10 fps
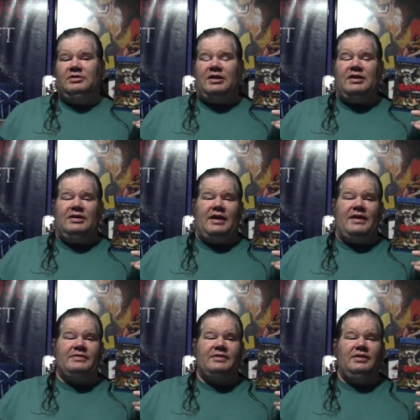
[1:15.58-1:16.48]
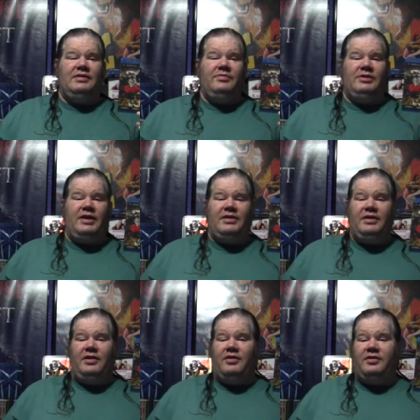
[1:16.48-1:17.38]
not Alaska, but like
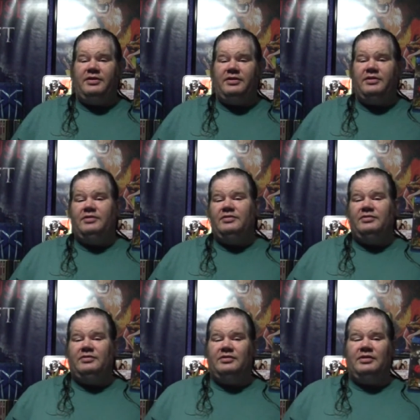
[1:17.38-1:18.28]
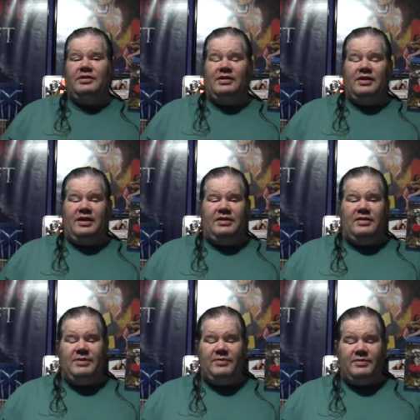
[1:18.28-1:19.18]
the Arctic, and
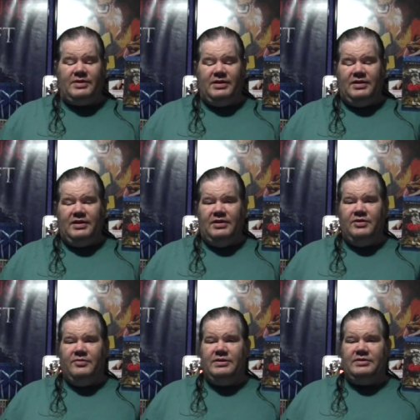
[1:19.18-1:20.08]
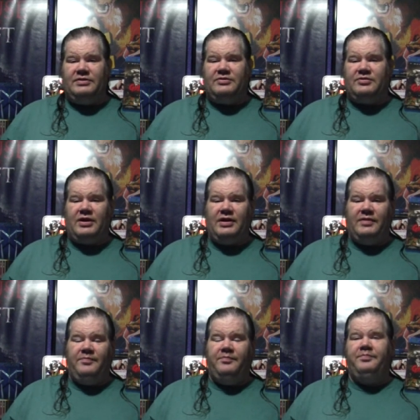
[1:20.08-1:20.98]
they meet with the Inuit tribe,